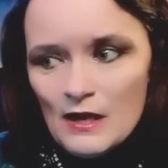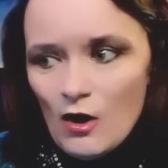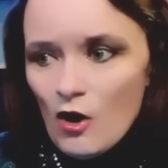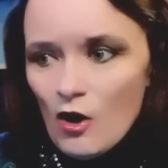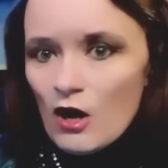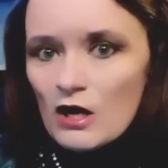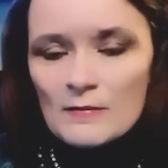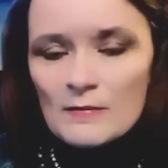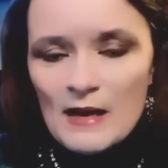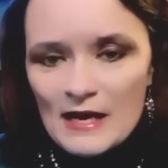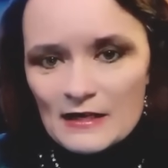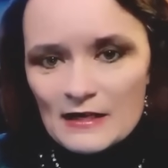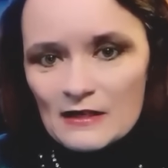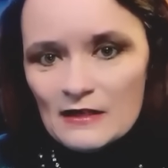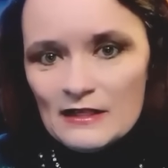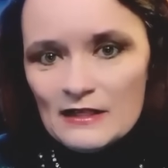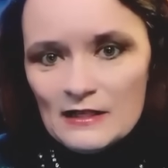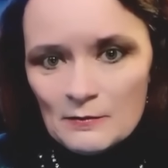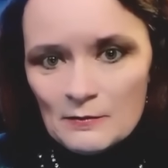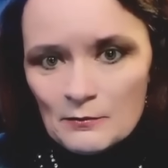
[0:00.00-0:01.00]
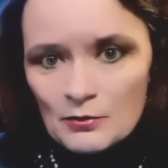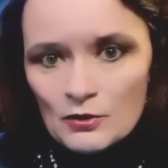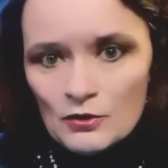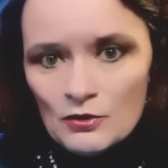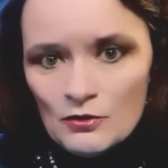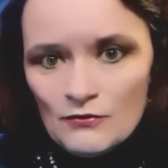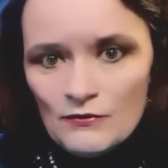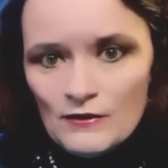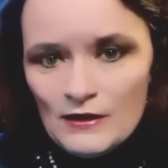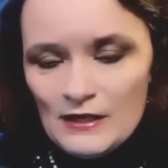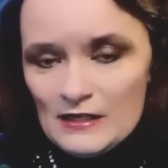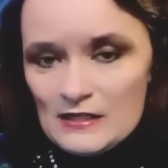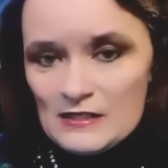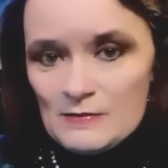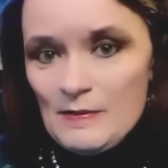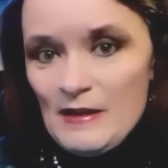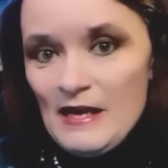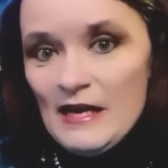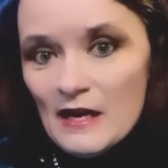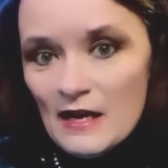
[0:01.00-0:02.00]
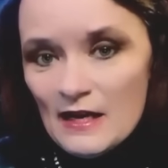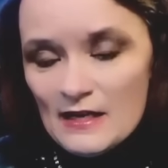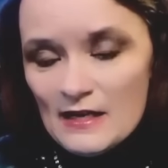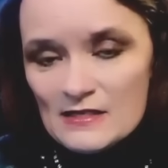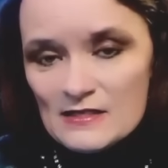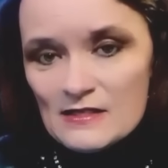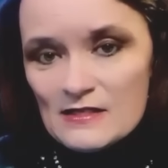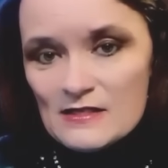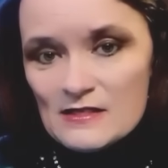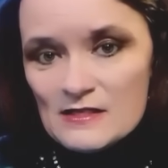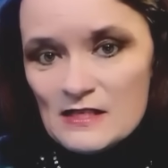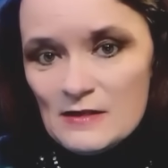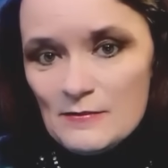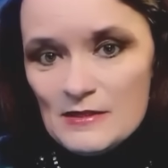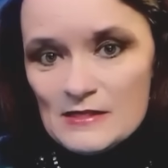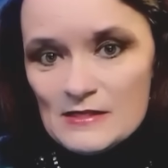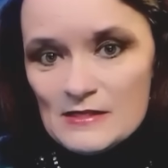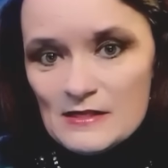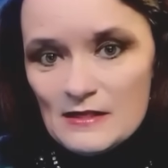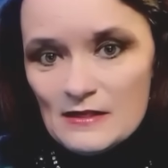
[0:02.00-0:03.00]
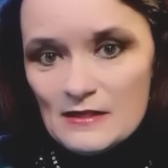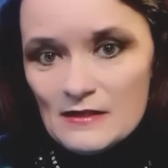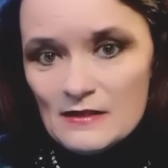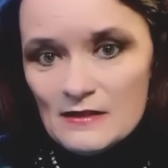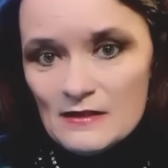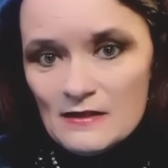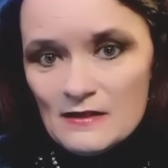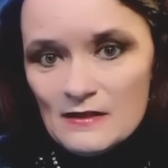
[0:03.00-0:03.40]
automatically improve its pay hikes to the CBC?